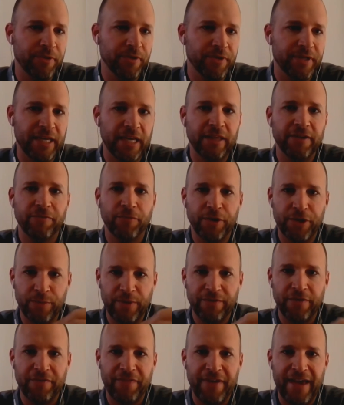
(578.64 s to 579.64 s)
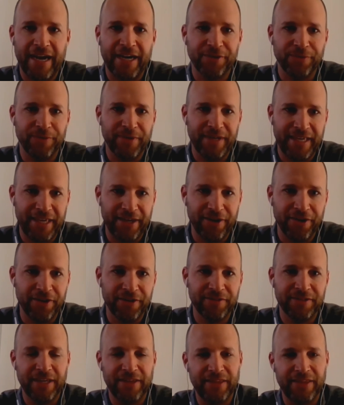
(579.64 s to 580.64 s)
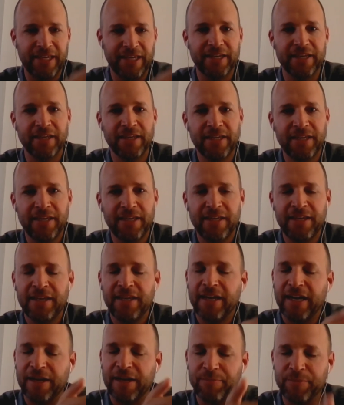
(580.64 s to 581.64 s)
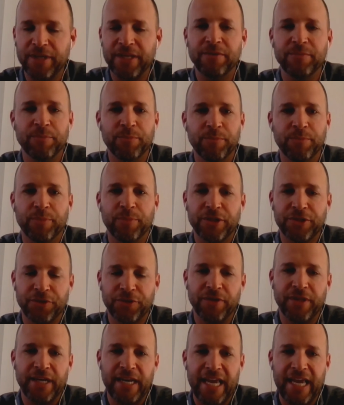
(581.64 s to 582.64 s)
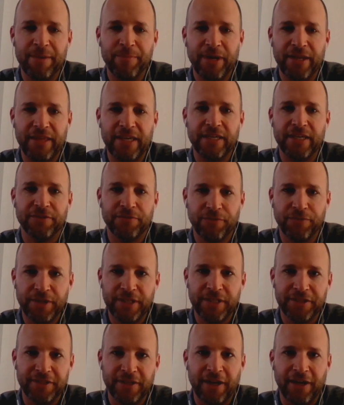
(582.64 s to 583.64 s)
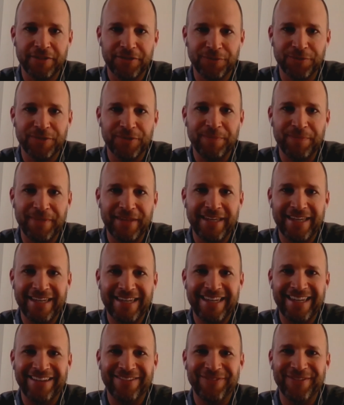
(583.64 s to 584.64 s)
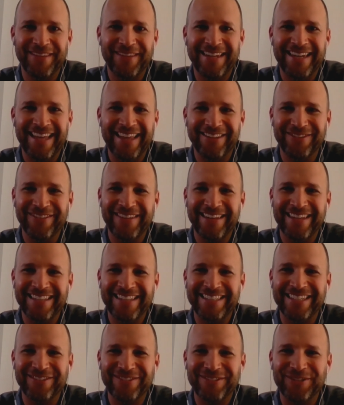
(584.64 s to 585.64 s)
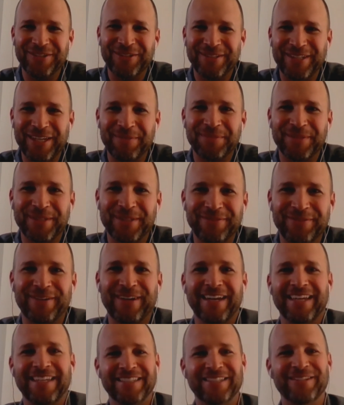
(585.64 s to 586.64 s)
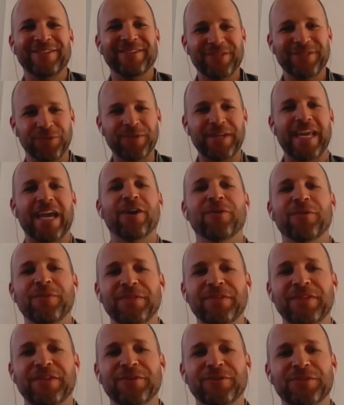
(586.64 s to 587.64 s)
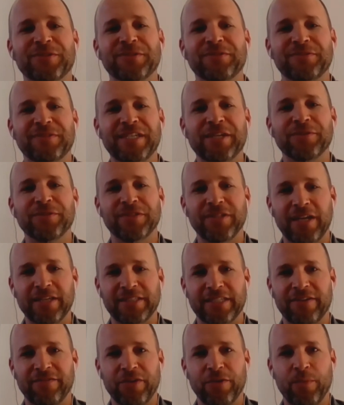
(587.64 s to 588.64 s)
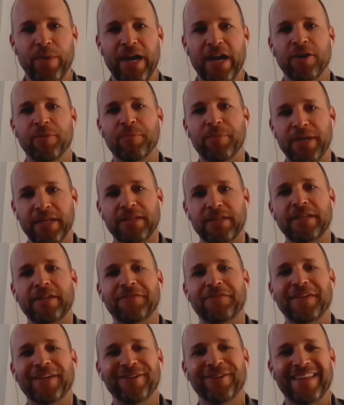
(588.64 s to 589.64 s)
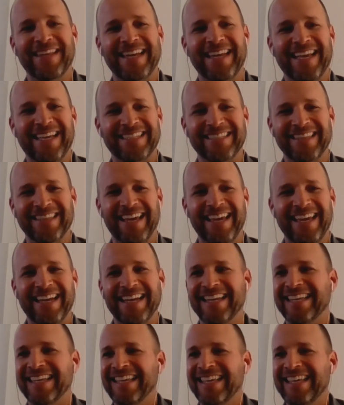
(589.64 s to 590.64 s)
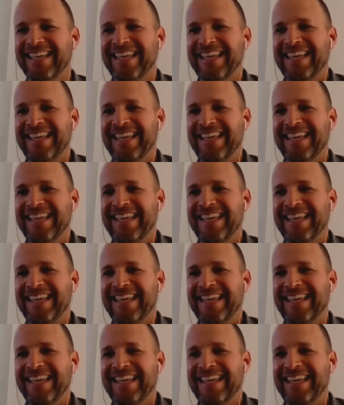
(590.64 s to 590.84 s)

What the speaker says: popular in California. We have a factory here. And then I'm going to butcher the name, but I think it's Frita sauce or something for the Netherlands, for the tops of the fries. So yeah, there's secret sauce everywhere. But if you go to the next slide,